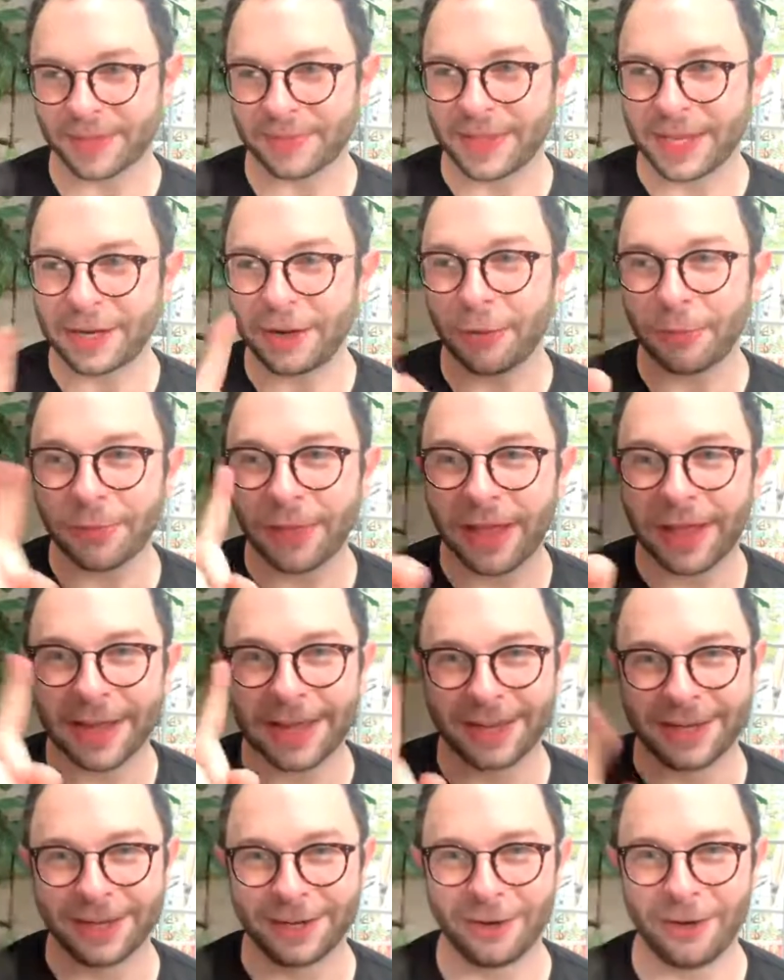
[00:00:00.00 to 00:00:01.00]
They don't
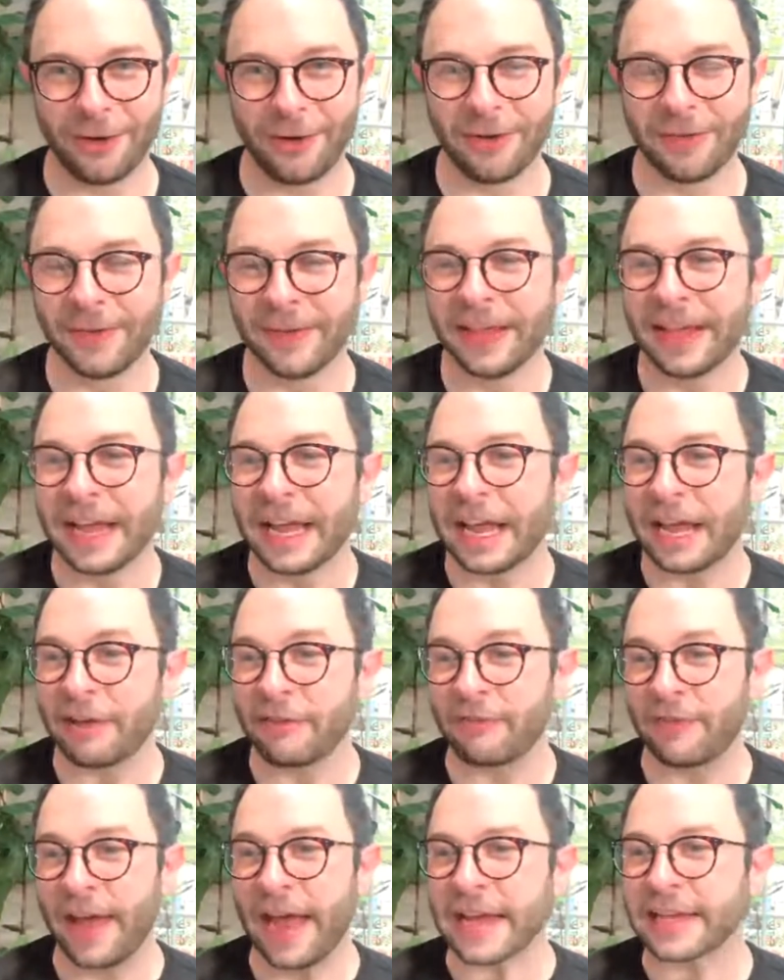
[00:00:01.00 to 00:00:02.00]
like it at all.
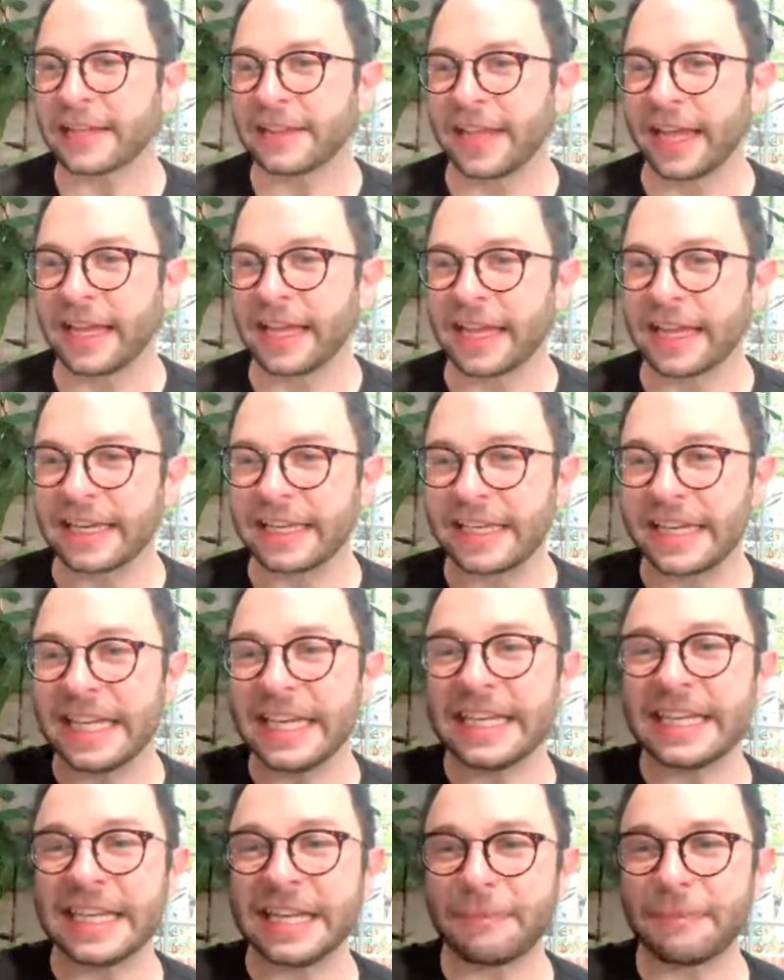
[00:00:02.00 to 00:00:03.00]
In fact, they get
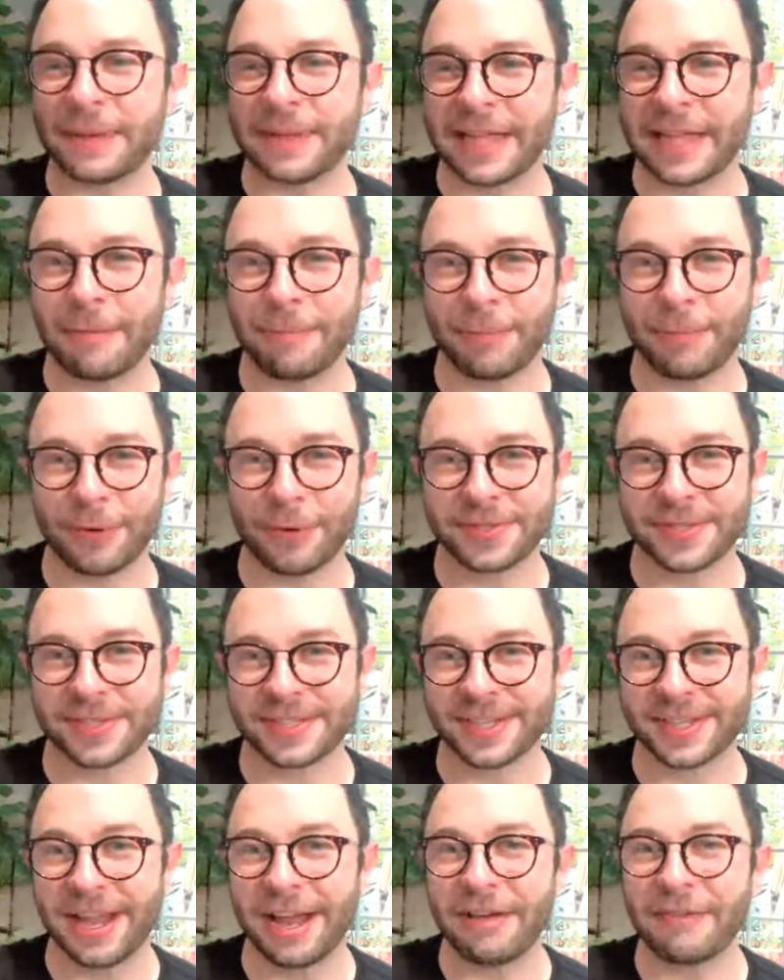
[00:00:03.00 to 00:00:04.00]
knee deep in that
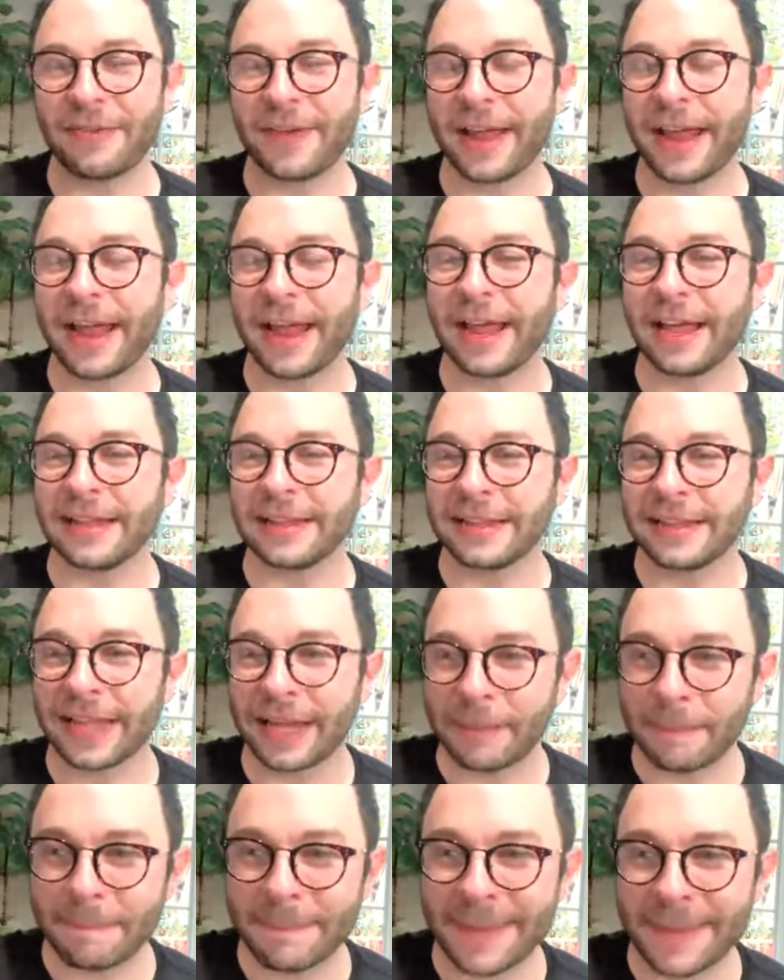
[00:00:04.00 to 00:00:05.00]
person's life and
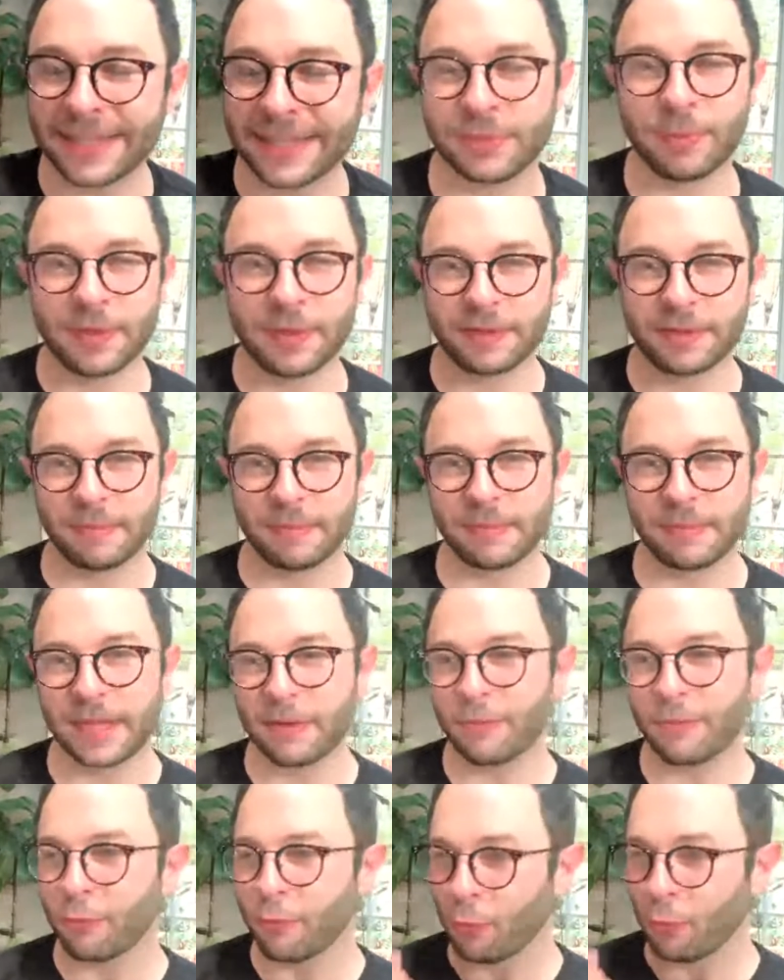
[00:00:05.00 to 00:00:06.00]
they mess with them.
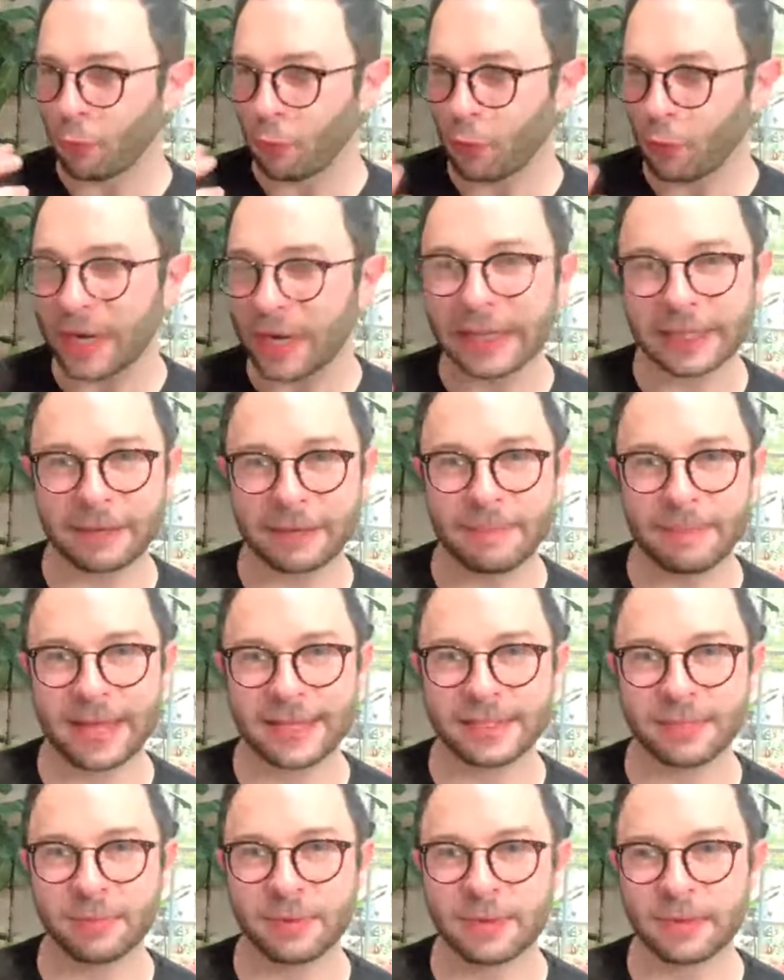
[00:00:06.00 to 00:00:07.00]
They really
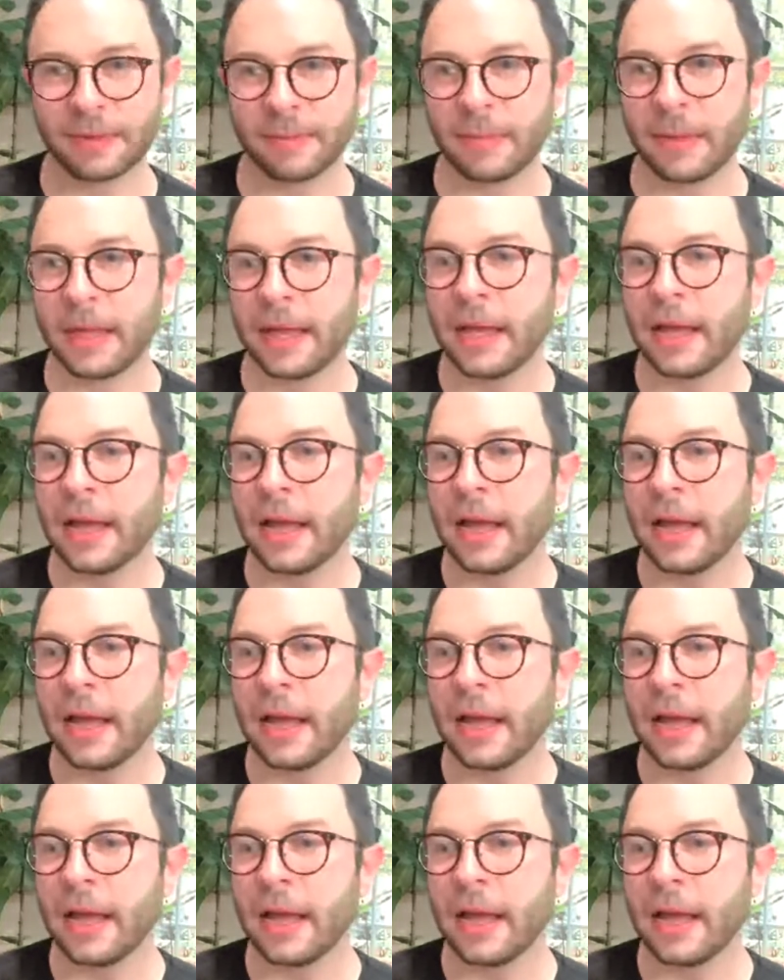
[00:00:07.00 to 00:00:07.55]
mess with them.